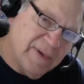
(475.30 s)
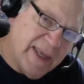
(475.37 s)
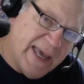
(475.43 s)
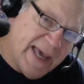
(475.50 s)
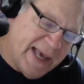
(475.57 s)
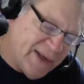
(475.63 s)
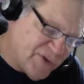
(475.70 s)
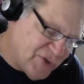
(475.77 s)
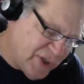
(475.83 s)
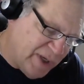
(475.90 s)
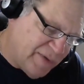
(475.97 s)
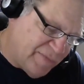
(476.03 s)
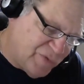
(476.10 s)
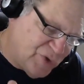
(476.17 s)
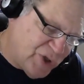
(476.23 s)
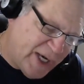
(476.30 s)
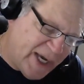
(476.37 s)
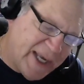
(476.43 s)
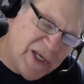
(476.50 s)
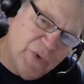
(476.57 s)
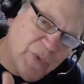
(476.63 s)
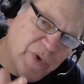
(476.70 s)
as of
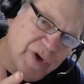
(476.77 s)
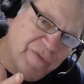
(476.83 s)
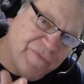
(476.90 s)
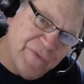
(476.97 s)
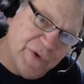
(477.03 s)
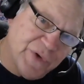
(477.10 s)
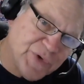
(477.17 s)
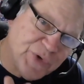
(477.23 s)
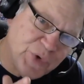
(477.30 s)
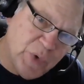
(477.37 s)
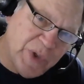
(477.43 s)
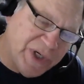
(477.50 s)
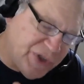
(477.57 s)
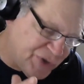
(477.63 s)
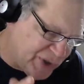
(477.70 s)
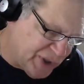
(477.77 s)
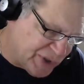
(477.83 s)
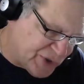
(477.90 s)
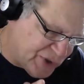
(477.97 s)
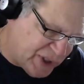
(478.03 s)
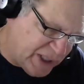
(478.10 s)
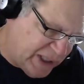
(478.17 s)
January 1st,
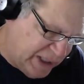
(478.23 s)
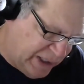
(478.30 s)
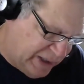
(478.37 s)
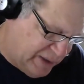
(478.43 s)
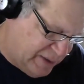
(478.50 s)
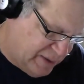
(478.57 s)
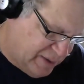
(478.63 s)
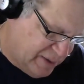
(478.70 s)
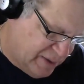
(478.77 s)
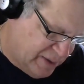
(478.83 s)
2016,